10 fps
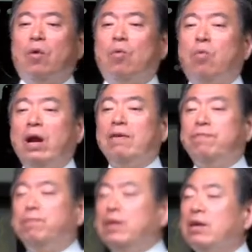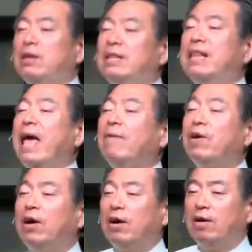what if Peter
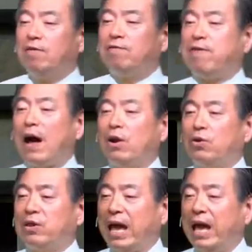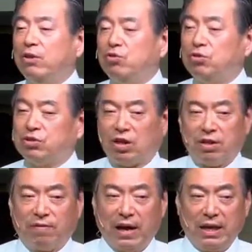never followed Andrew's
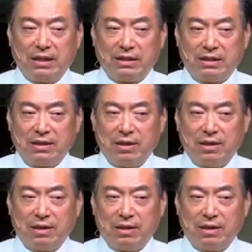advice?